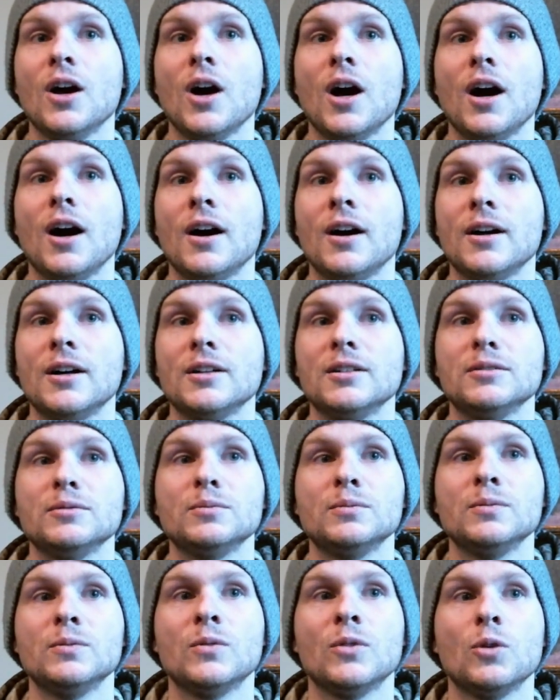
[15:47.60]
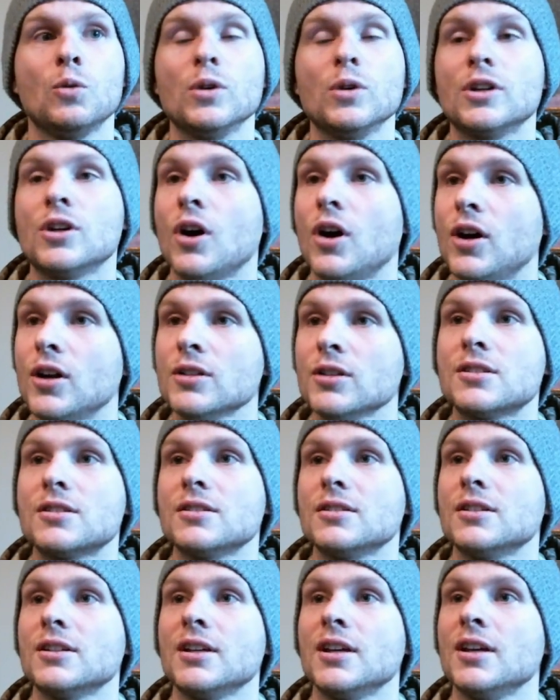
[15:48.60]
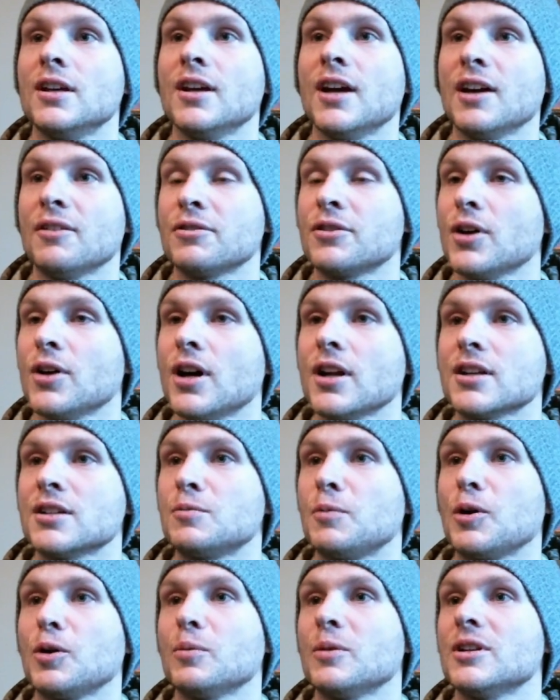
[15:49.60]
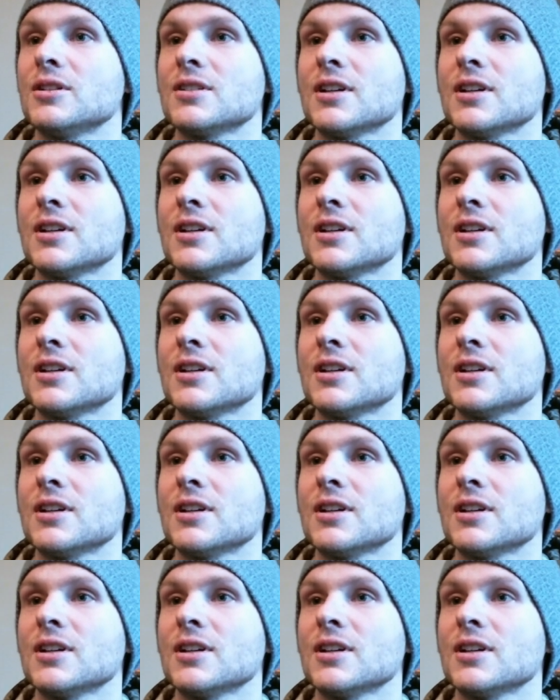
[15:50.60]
um, would constantly have thought experiments.